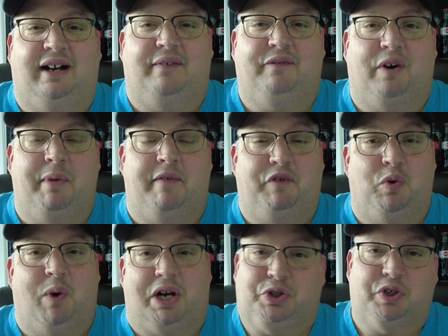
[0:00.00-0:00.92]
From if
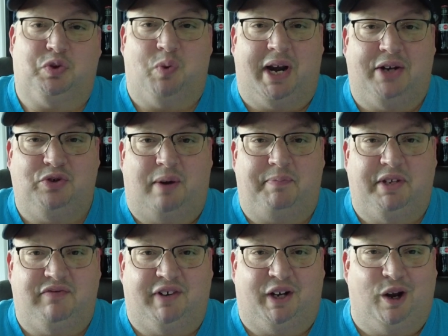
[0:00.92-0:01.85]
you watch this when I dropped
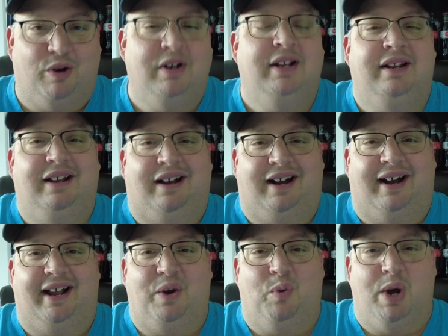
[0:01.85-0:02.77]
this video,
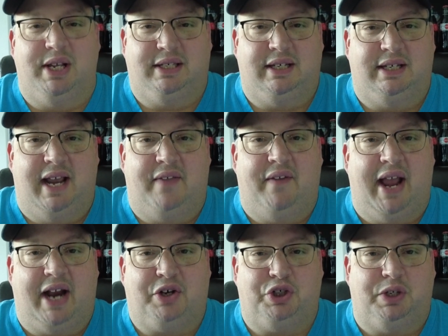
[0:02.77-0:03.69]
it was today. They
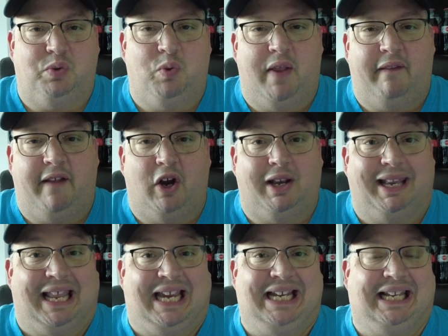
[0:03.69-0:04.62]
actually went there
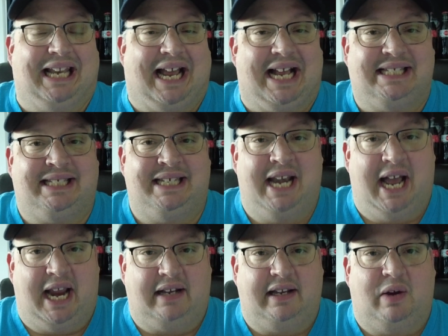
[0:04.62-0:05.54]
late last
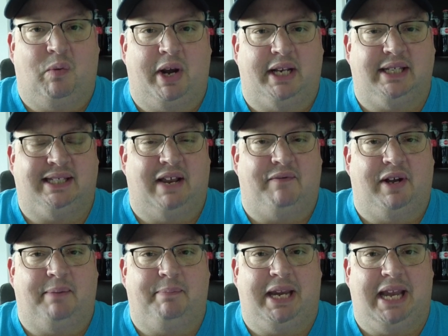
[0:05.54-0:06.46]
night. They went at
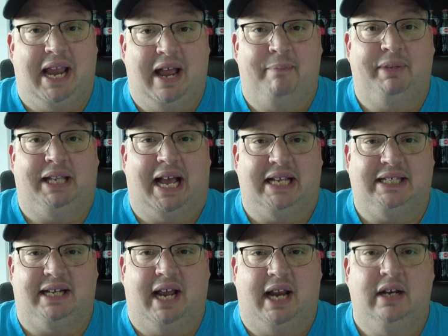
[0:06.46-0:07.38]
7 p.m.
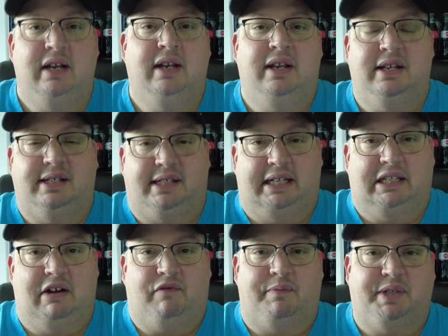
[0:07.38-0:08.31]
last night, stayed
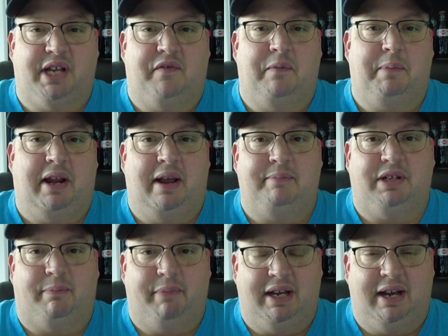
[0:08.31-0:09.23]
there from 7 p.m.
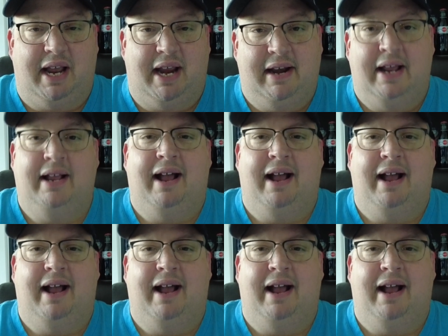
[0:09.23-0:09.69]
to midnight.